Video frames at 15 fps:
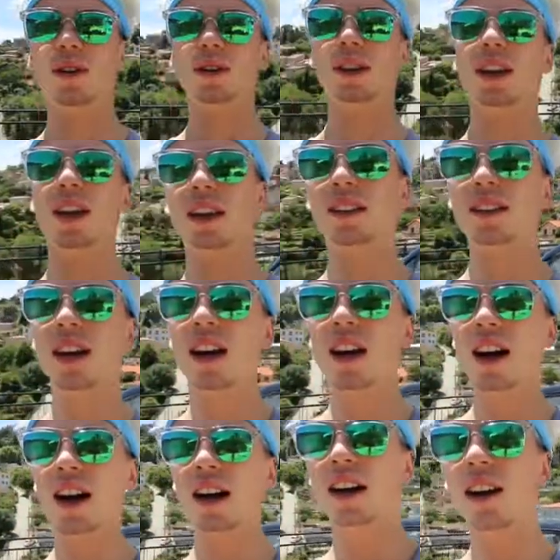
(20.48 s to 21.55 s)
hold it like this.
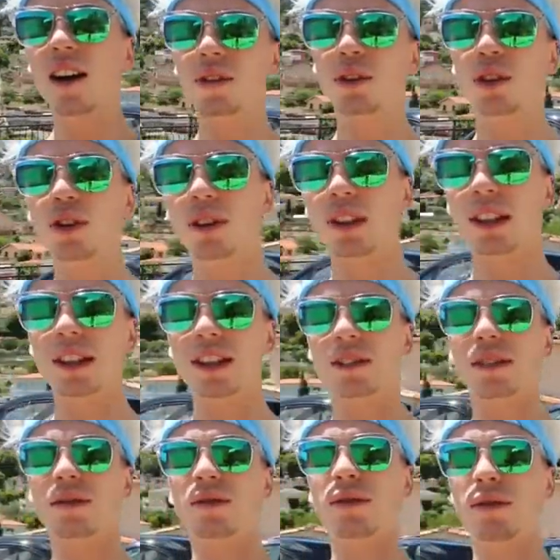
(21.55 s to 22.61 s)
I love doing
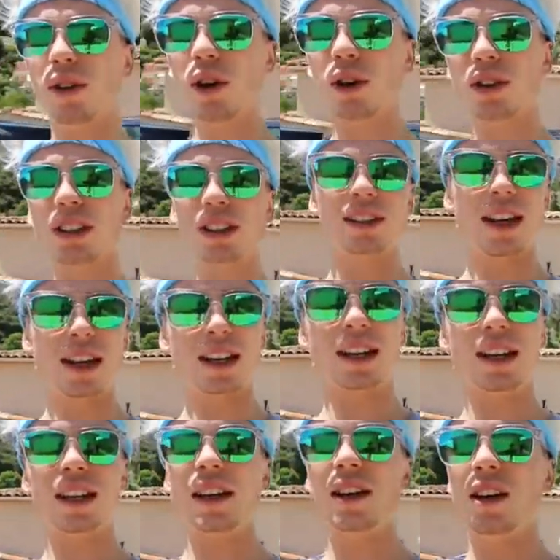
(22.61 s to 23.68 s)
these vlogs
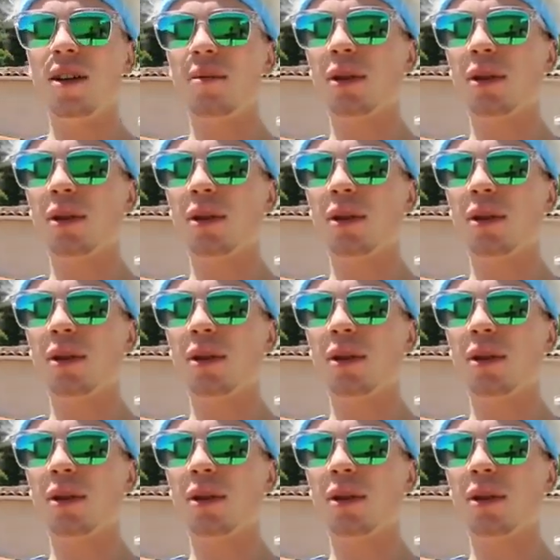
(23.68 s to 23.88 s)
daily